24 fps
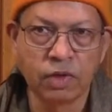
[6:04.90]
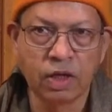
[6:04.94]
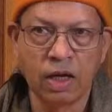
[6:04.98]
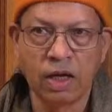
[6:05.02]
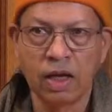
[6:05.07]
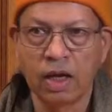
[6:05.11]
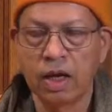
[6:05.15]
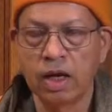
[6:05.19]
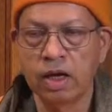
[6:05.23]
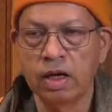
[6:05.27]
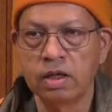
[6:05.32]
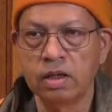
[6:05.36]

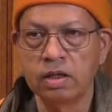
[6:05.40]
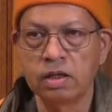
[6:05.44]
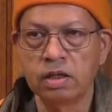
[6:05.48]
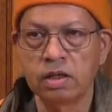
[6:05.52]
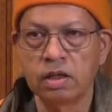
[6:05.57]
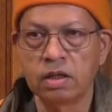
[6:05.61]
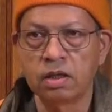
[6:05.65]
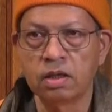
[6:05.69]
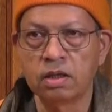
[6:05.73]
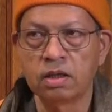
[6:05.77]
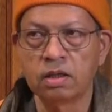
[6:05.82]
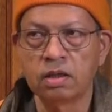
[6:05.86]
And
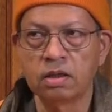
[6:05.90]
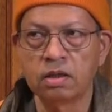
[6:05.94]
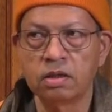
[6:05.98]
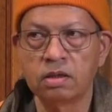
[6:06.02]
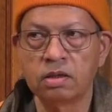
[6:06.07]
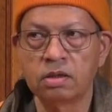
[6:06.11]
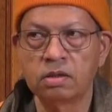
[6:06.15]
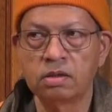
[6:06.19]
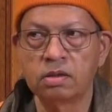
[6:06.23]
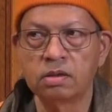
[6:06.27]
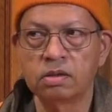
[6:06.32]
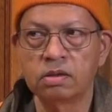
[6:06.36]

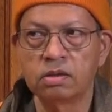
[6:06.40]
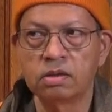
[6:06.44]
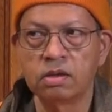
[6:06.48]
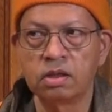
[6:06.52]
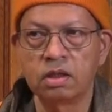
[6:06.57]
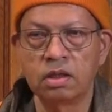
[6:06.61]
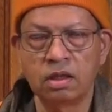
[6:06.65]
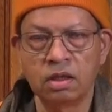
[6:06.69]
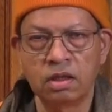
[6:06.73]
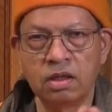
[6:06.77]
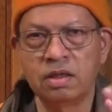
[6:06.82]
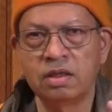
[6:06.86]

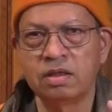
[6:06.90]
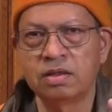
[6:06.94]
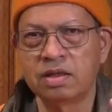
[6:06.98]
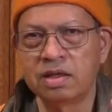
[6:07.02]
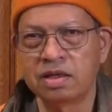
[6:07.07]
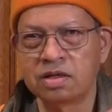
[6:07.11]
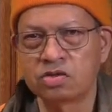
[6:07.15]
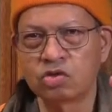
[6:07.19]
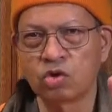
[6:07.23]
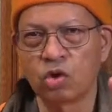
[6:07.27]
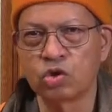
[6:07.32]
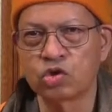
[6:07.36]

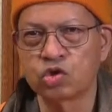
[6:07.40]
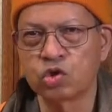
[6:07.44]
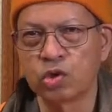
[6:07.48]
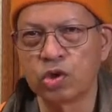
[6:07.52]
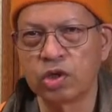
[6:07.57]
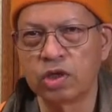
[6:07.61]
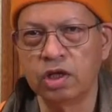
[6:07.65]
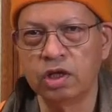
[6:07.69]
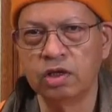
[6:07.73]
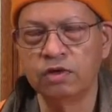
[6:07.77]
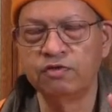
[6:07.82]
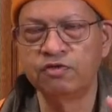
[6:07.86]
there's also
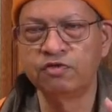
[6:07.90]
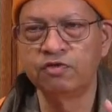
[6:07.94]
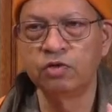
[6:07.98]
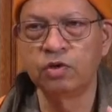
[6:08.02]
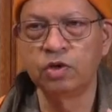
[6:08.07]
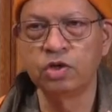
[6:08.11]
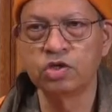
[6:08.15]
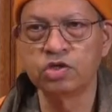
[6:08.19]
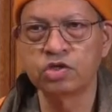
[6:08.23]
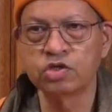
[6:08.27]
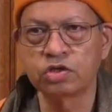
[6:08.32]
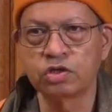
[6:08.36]
an
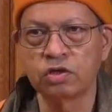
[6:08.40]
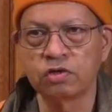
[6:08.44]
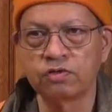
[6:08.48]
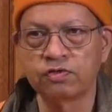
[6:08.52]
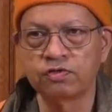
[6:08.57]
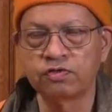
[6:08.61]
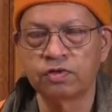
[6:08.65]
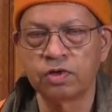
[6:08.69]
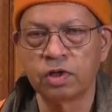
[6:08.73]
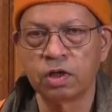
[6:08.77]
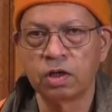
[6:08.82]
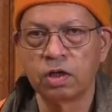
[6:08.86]
influence
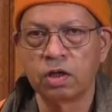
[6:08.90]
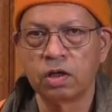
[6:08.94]
of